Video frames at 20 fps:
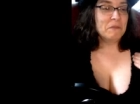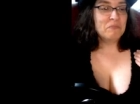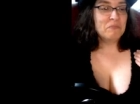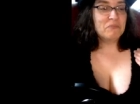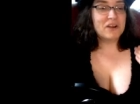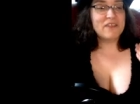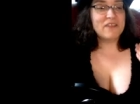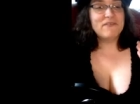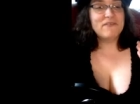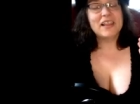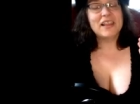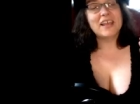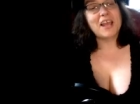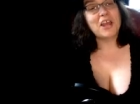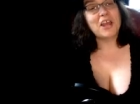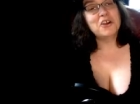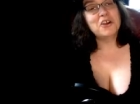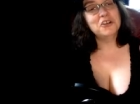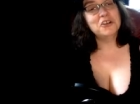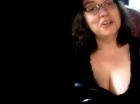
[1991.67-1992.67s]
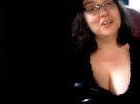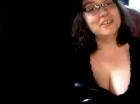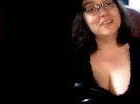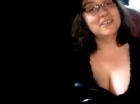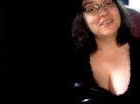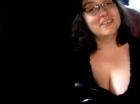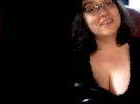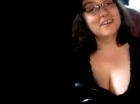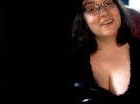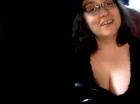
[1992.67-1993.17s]
But I felt like I
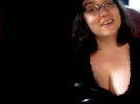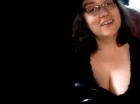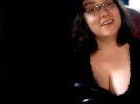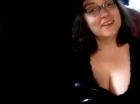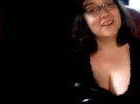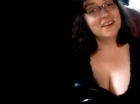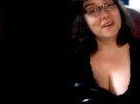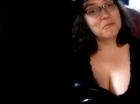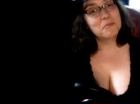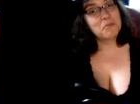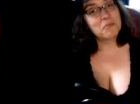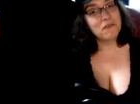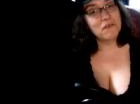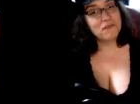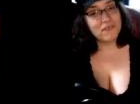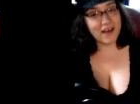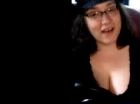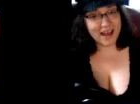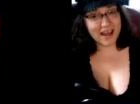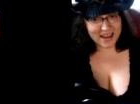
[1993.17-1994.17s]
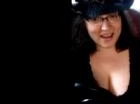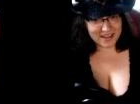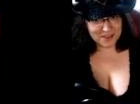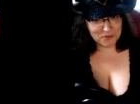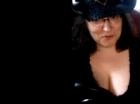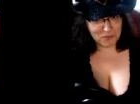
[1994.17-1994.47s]
couldn't provide the